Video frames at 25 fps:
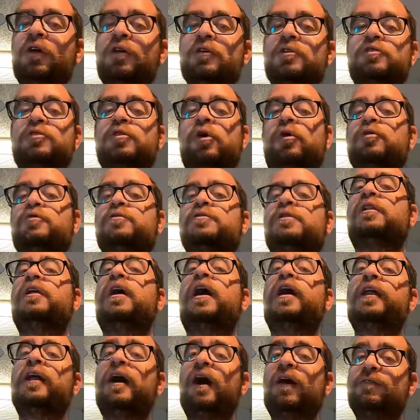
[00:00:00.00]
Just don't
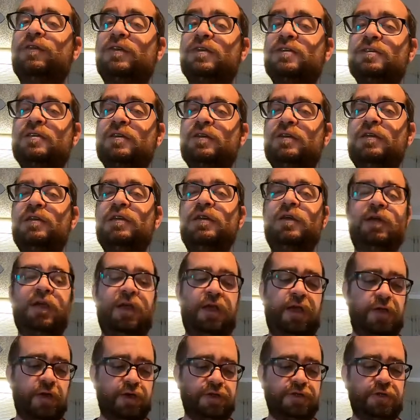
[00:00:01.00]
lot, obviously.
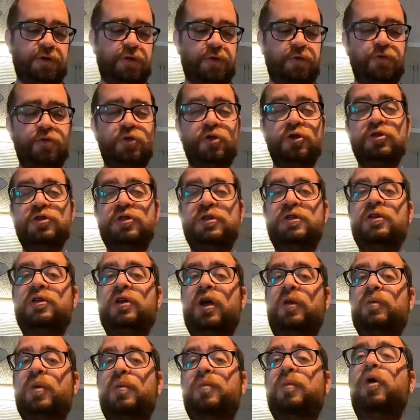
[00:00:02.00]
And also, usually,
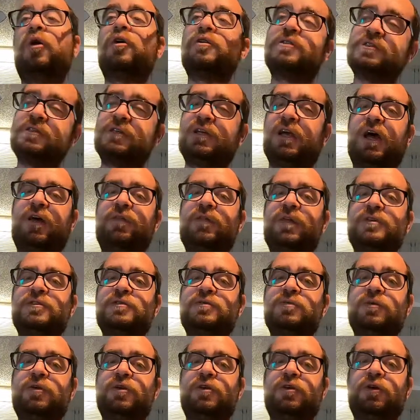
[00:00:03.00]
I put parsley on
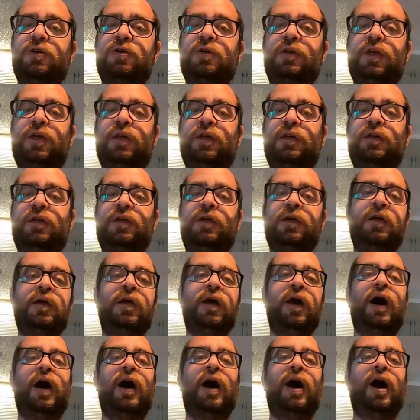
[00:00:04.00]
this when you're doing it.
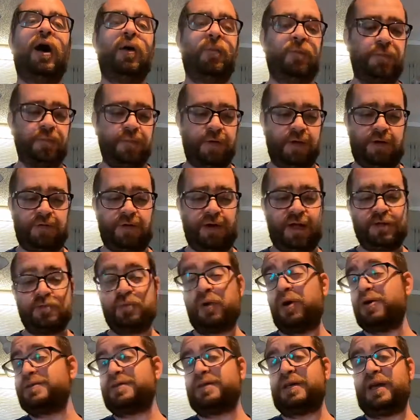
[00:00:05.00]
It already has
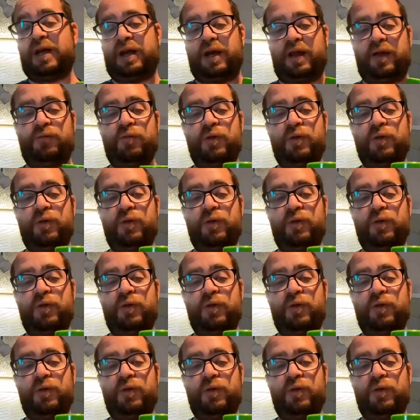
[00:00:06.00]
parsley in it.